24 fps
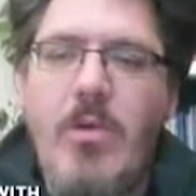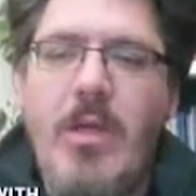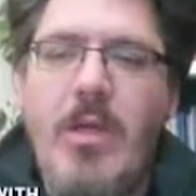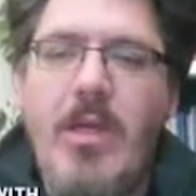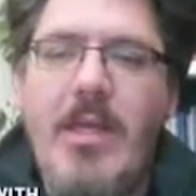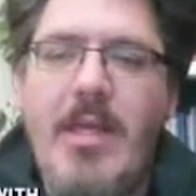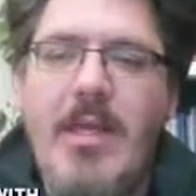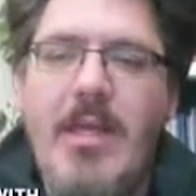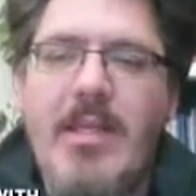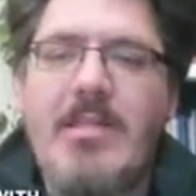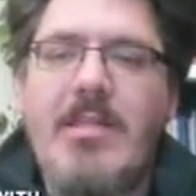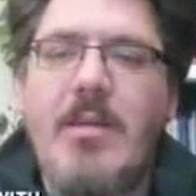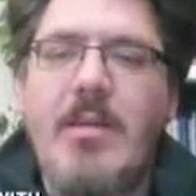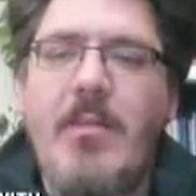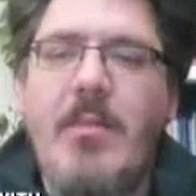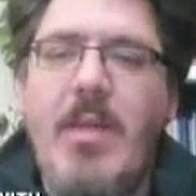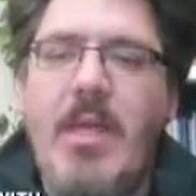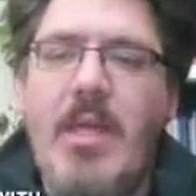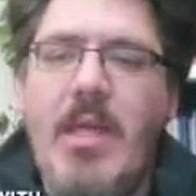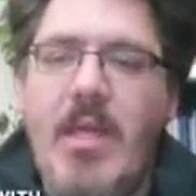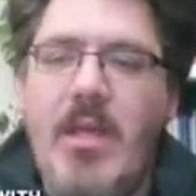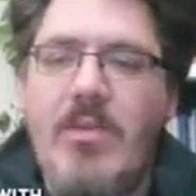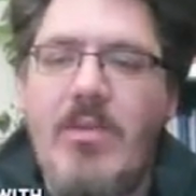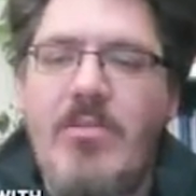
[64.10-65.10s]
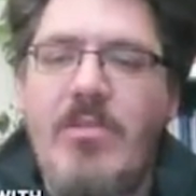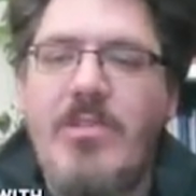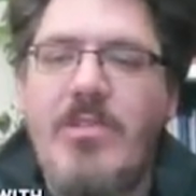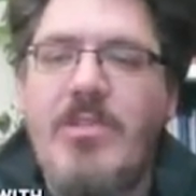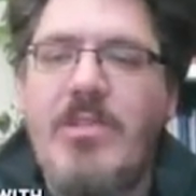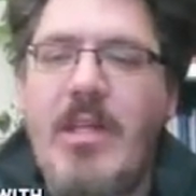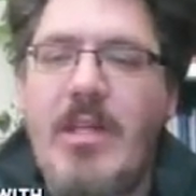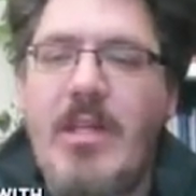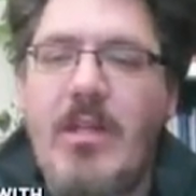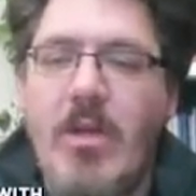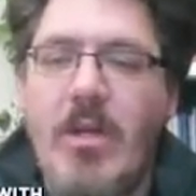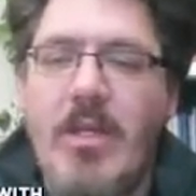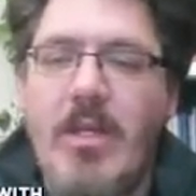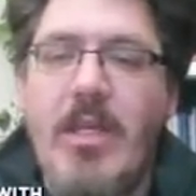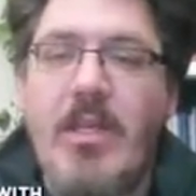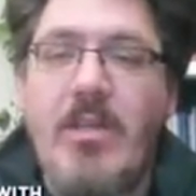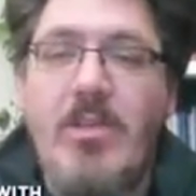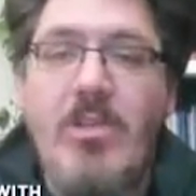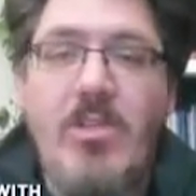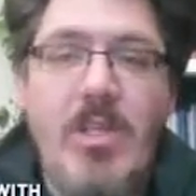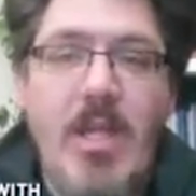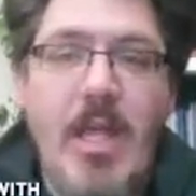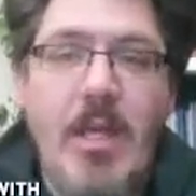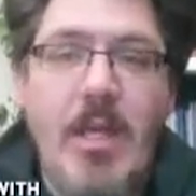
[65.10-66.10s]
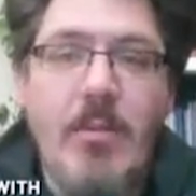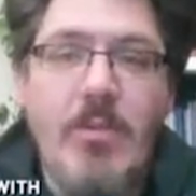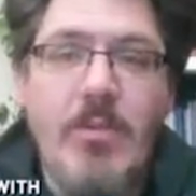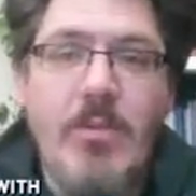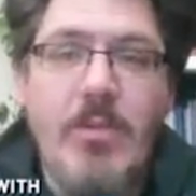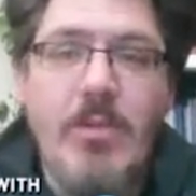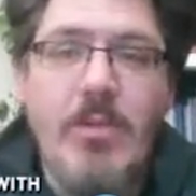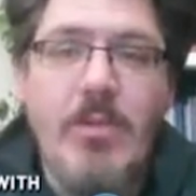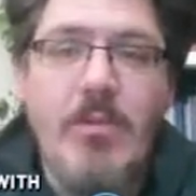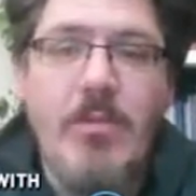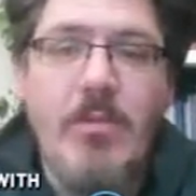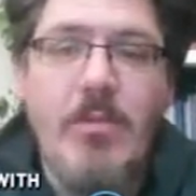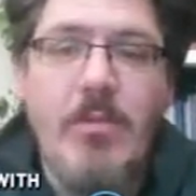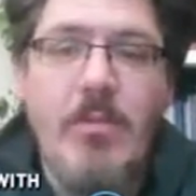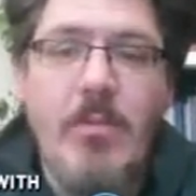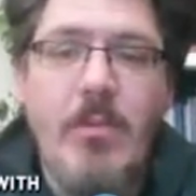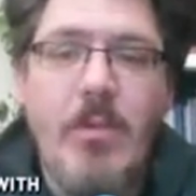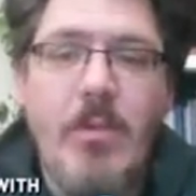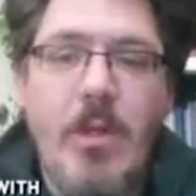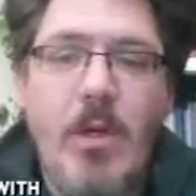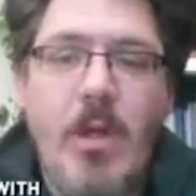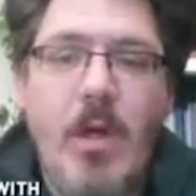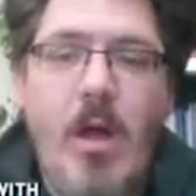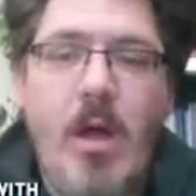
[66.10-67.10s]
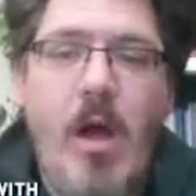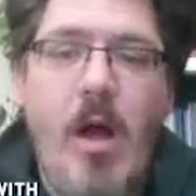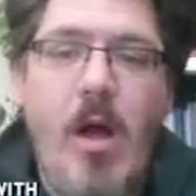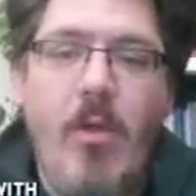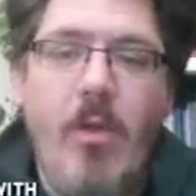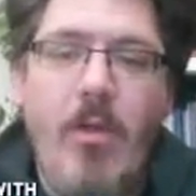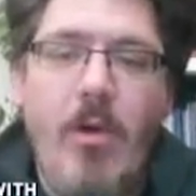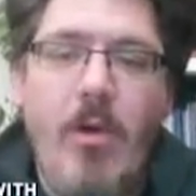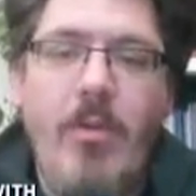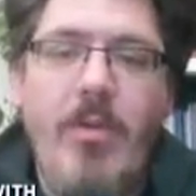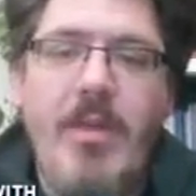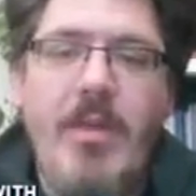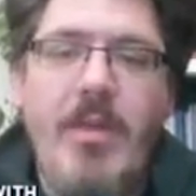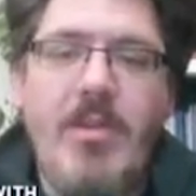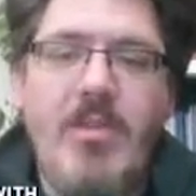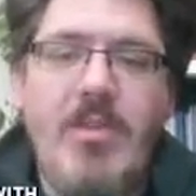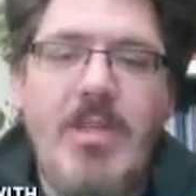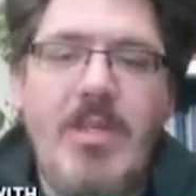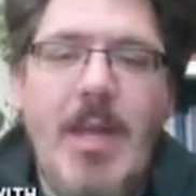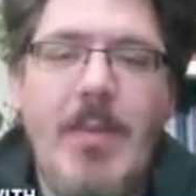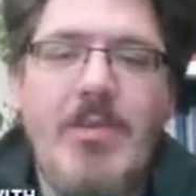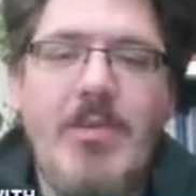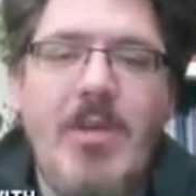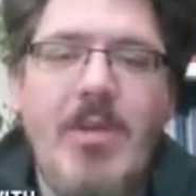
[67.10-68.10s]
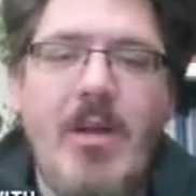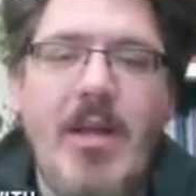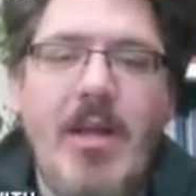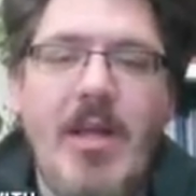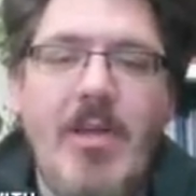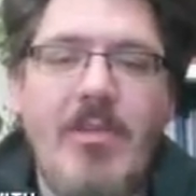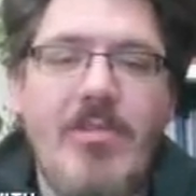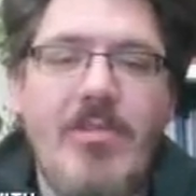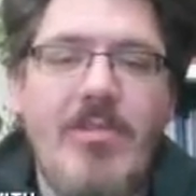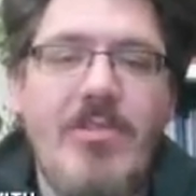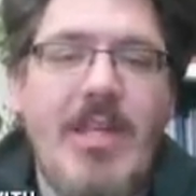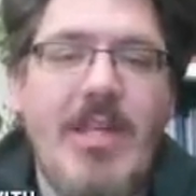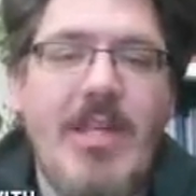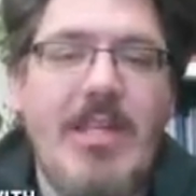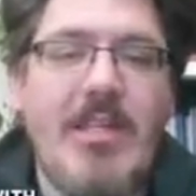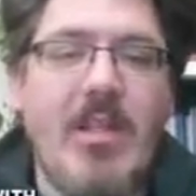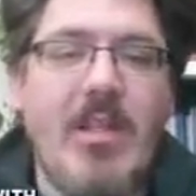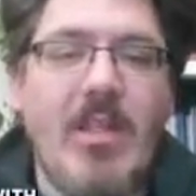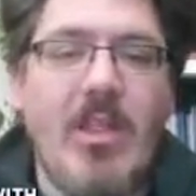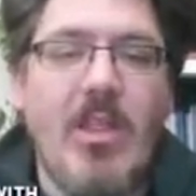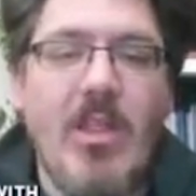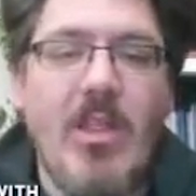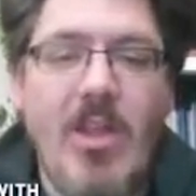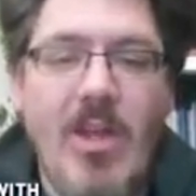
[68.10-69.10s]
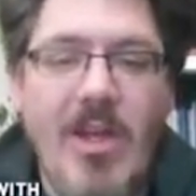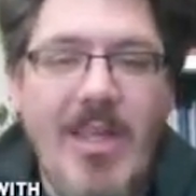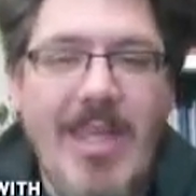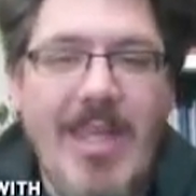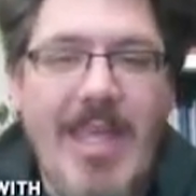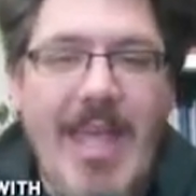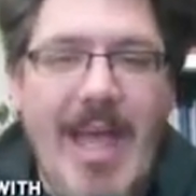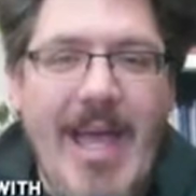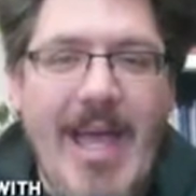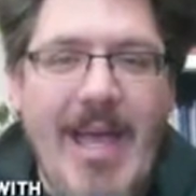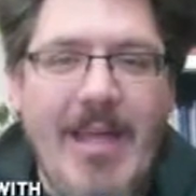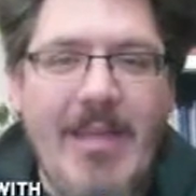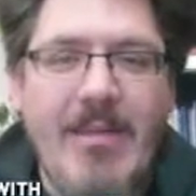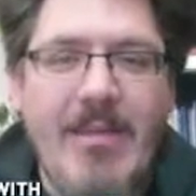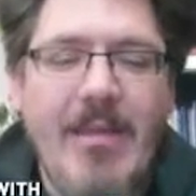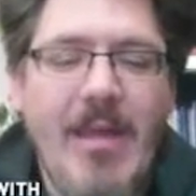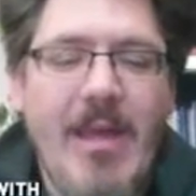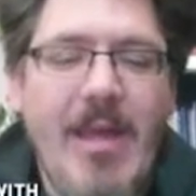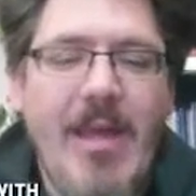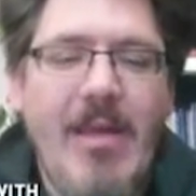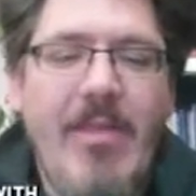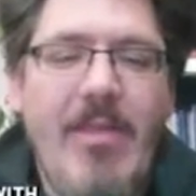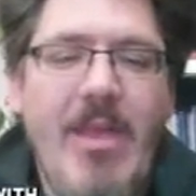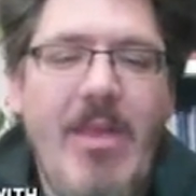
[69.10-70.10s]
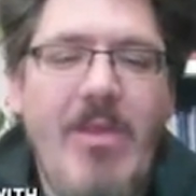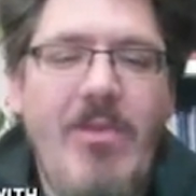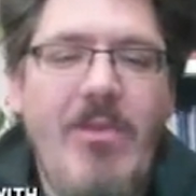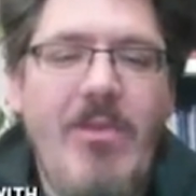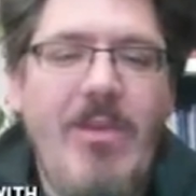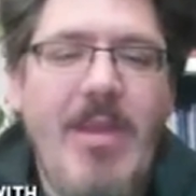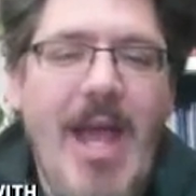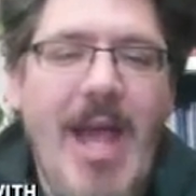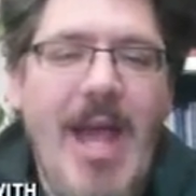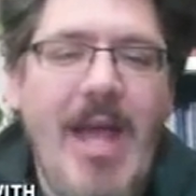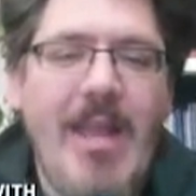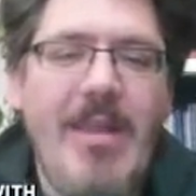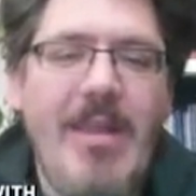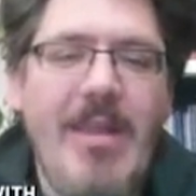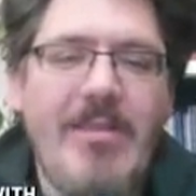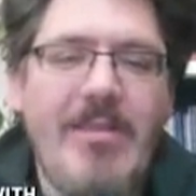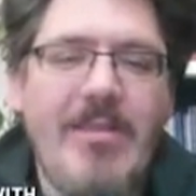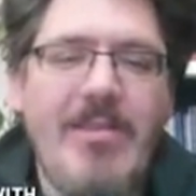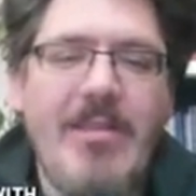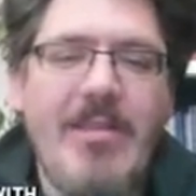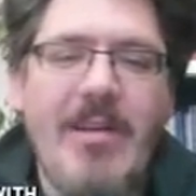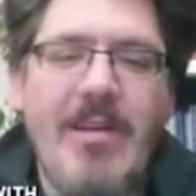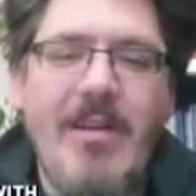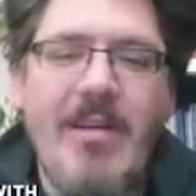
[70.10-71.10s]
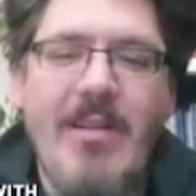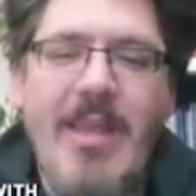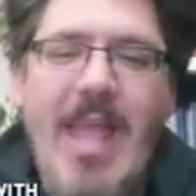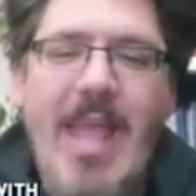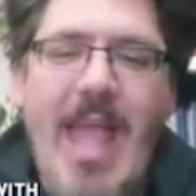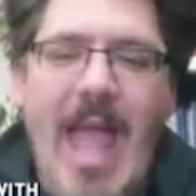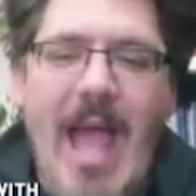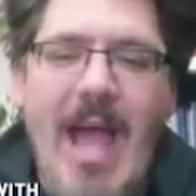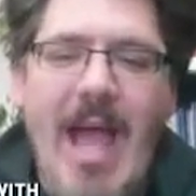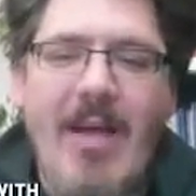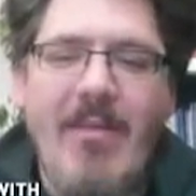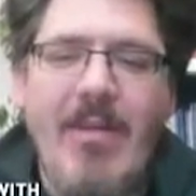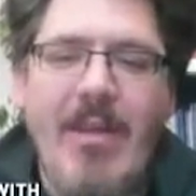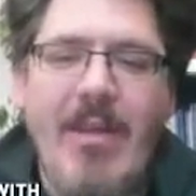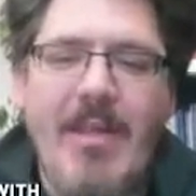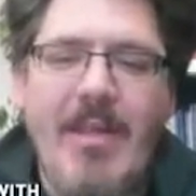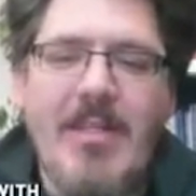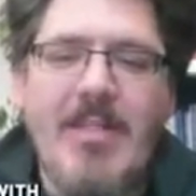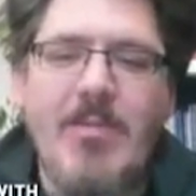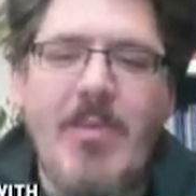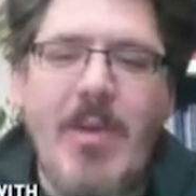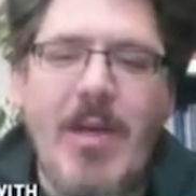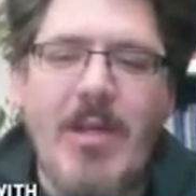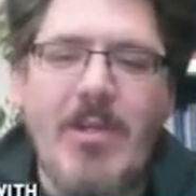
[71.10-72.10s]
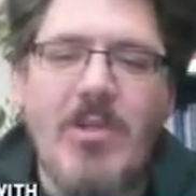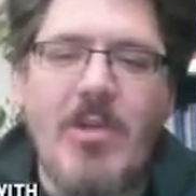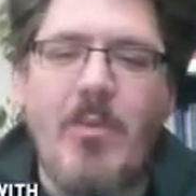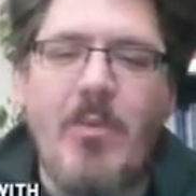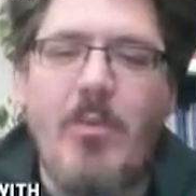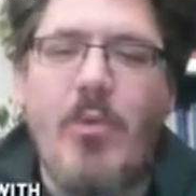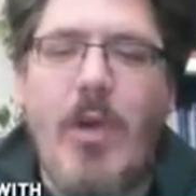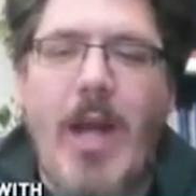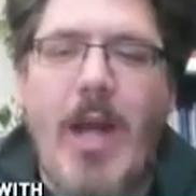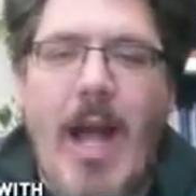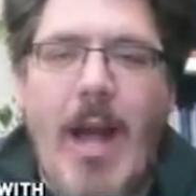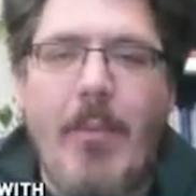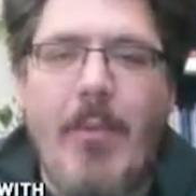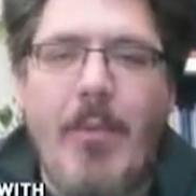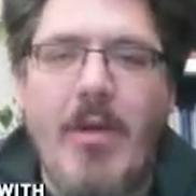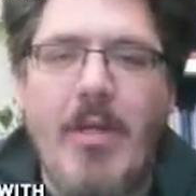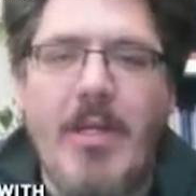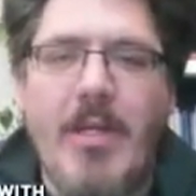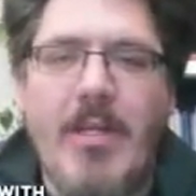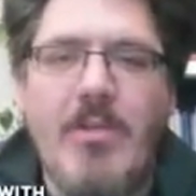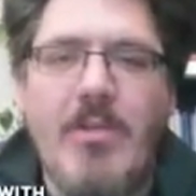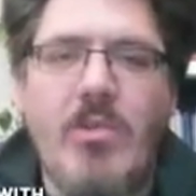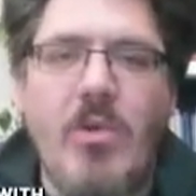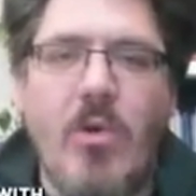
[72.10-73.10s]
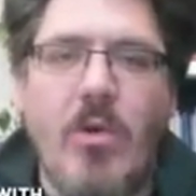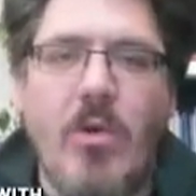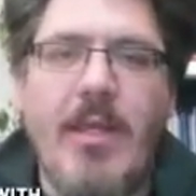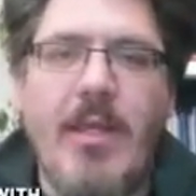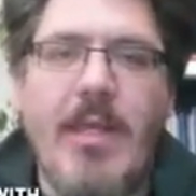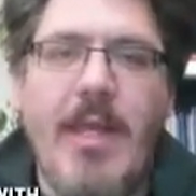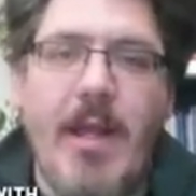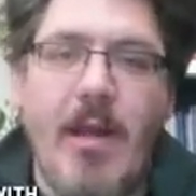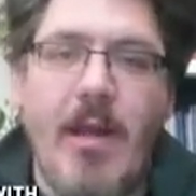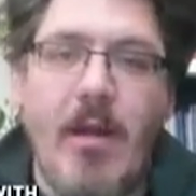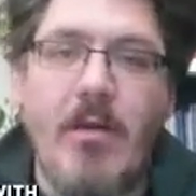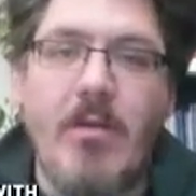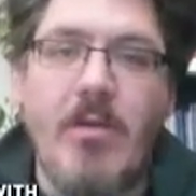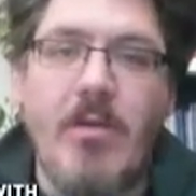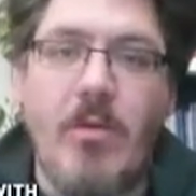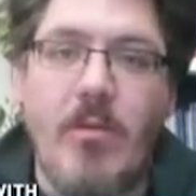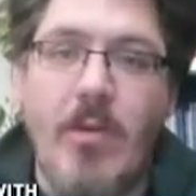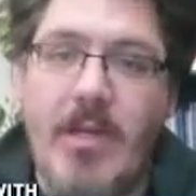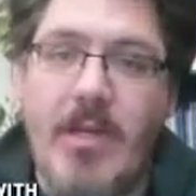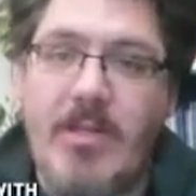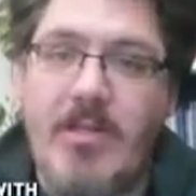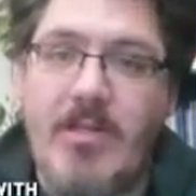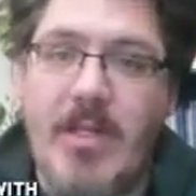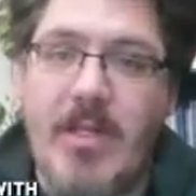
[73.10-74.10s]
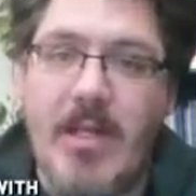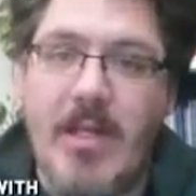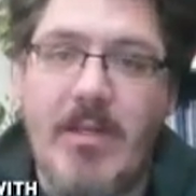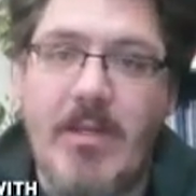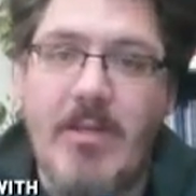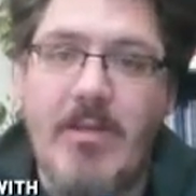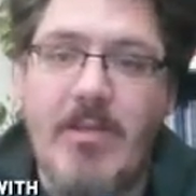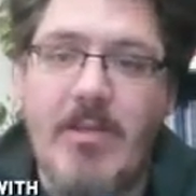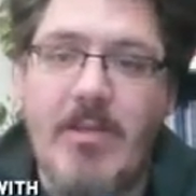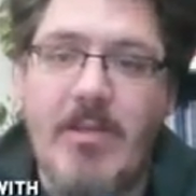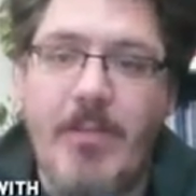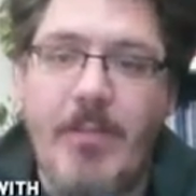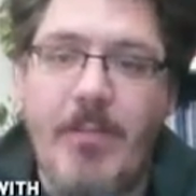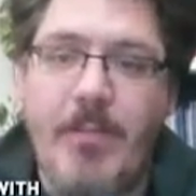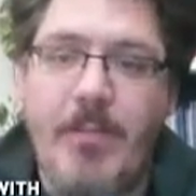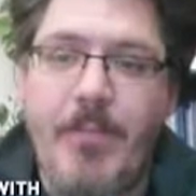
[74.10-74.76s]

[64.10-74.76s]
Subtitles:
can get some interesting looking shapes. Although these shapes are interesting to look at, they do not necessarily have any special properties or characteristics.